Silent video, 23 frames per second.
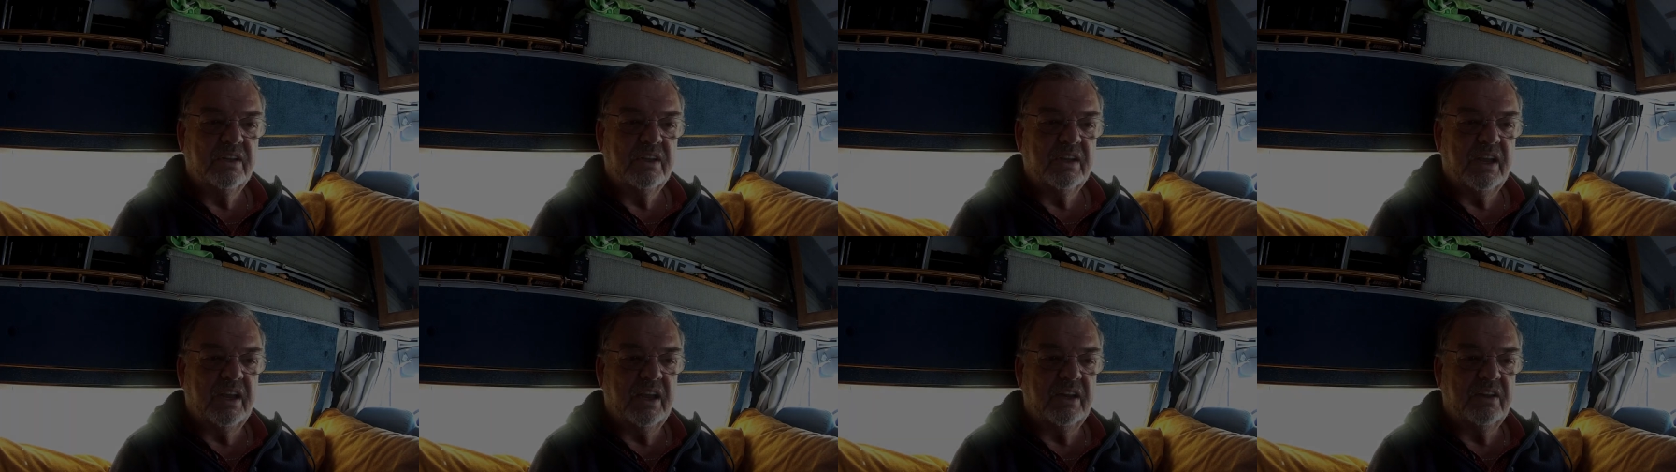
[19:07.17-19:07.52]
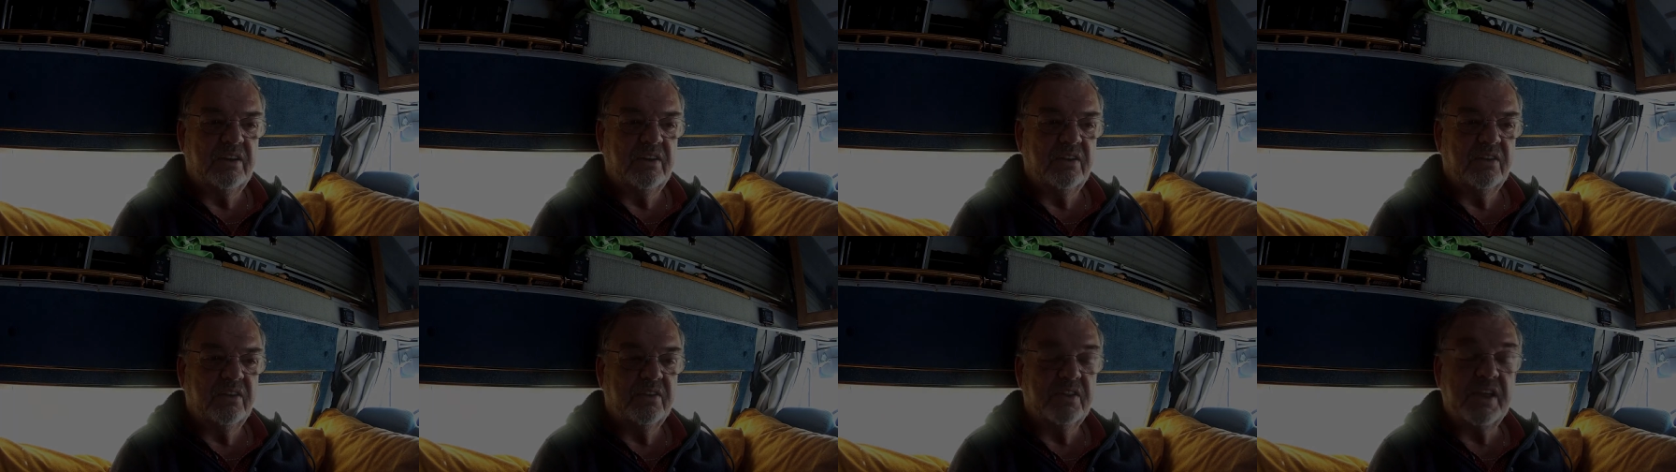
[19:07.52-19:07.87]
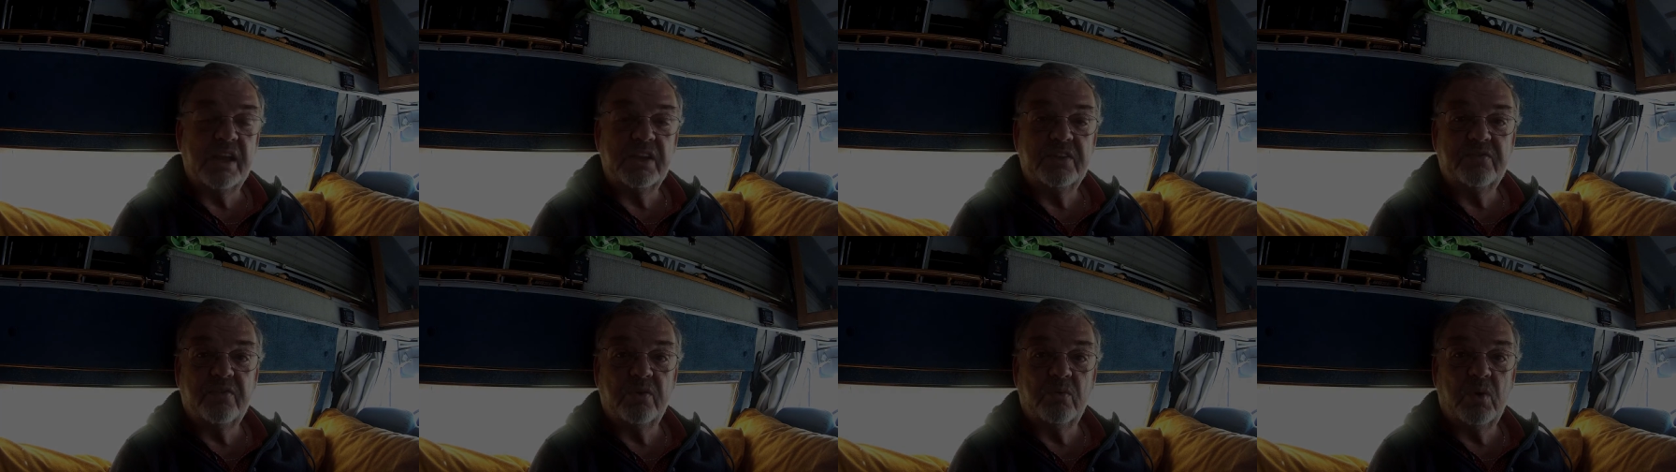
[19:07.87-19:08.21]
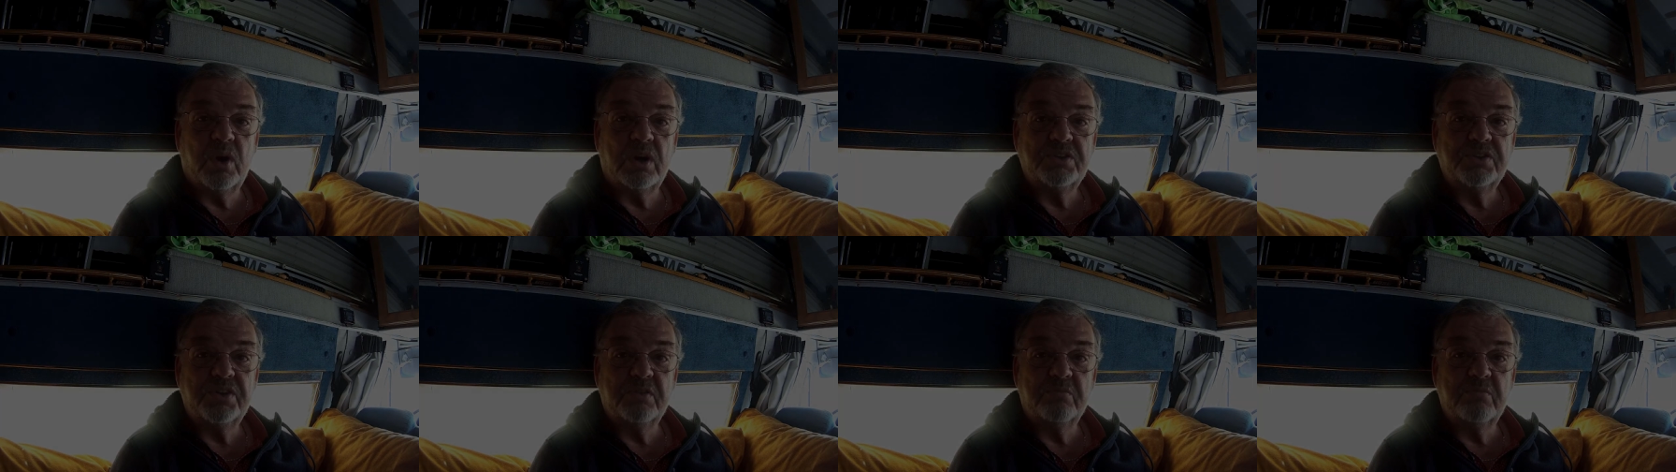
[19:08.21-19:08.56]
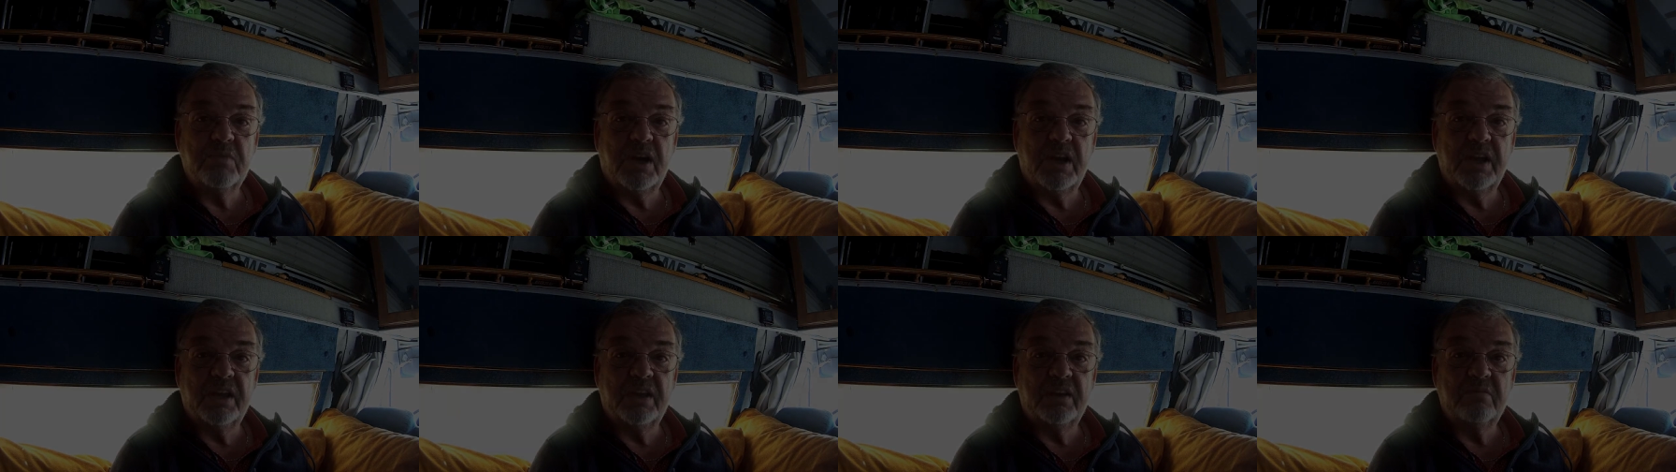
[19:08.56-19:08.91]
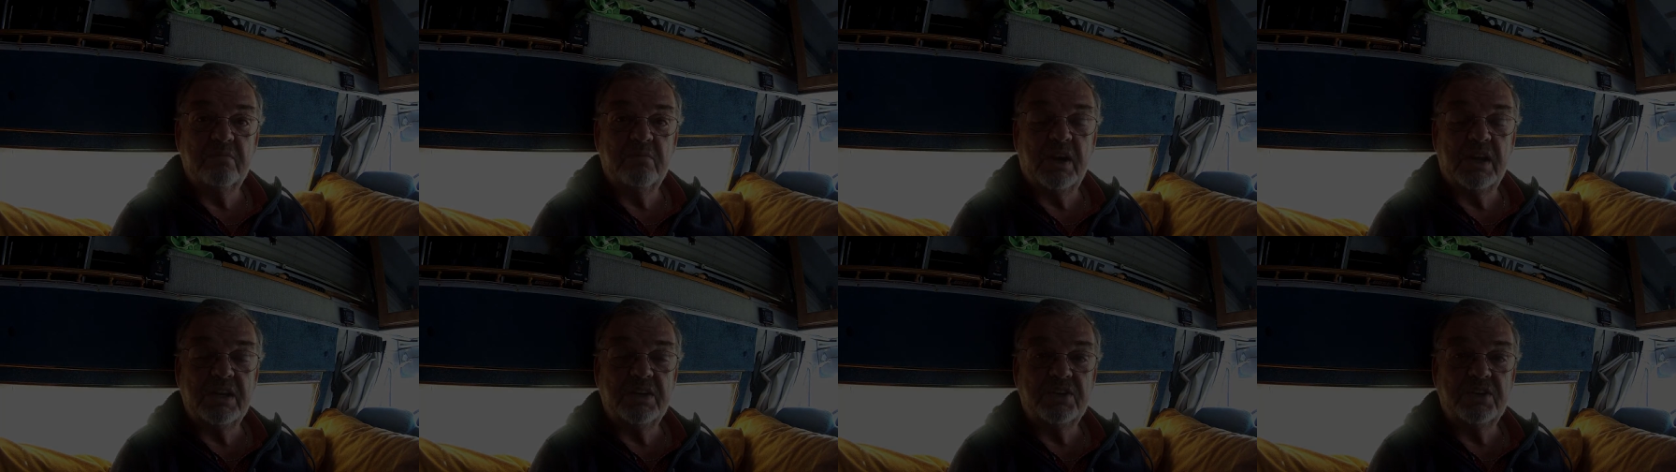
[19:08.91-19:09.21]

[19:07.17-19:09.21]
And thanks for watching my, my